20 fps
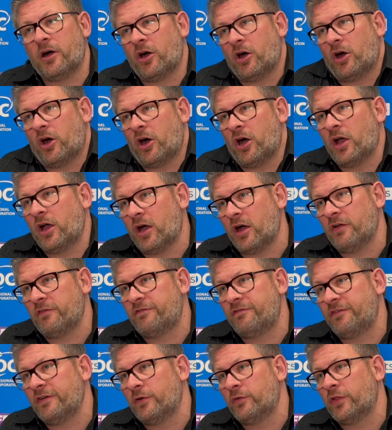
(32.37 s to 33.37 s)
I
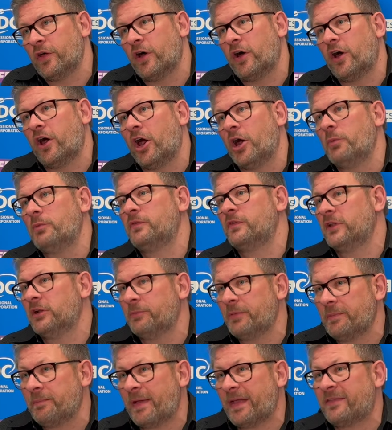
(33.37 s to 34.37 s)
feel that I was a little
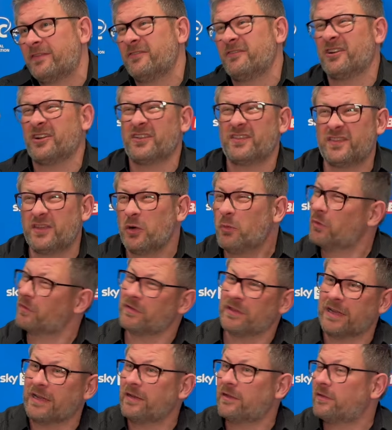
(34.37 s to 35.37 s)
bit better and I still
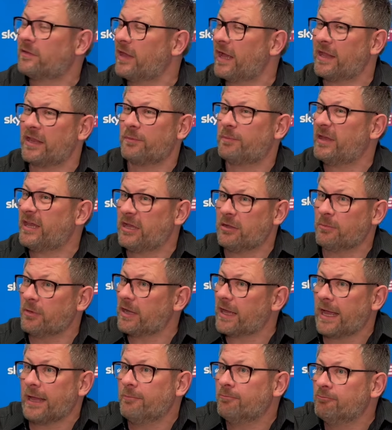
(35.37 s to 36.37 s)
wasn't at the peak of my
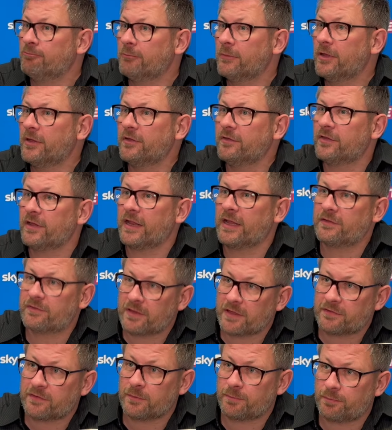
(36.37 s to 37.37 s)
game. So
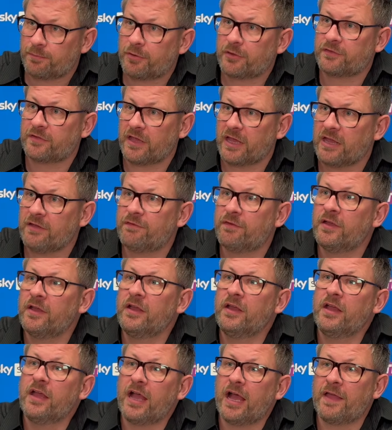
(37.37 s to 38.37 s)
that's a positive,
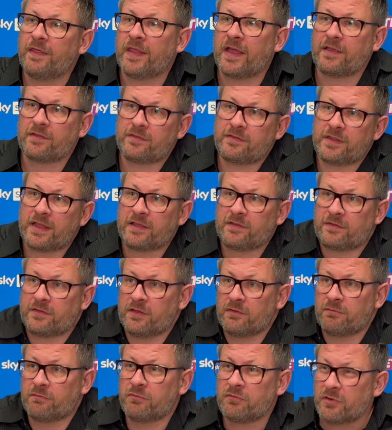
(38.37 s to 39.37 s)
and that's a
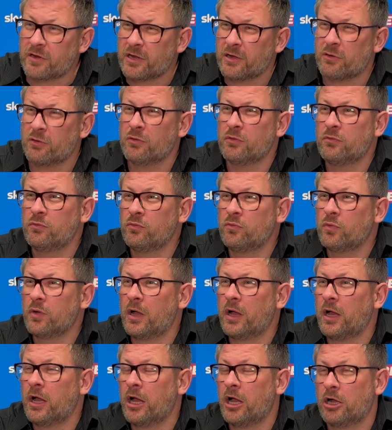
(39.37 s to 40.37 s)
real
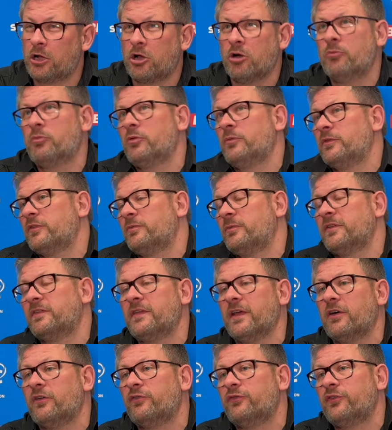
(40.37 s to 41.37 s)
compliment to
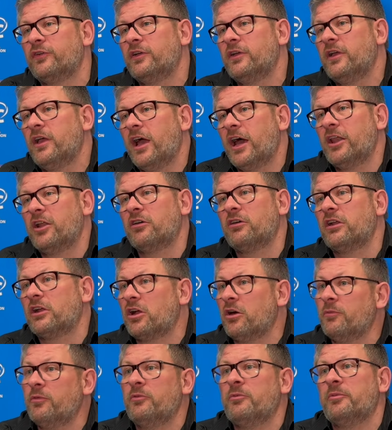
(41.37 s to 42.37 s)
myself. And I'm going to
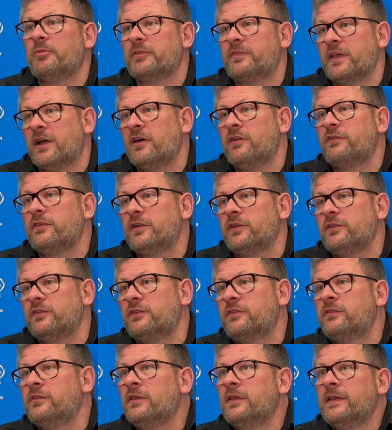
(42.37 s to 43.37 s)
compliment myself
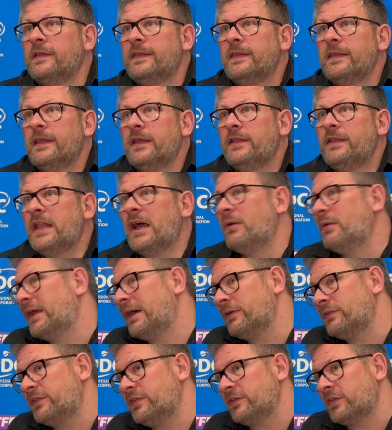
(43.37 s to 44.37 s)
because no one
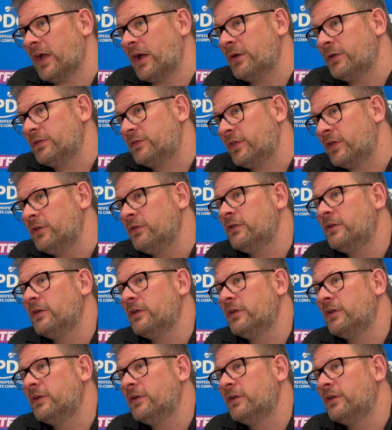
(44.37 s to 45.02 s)
else is going to.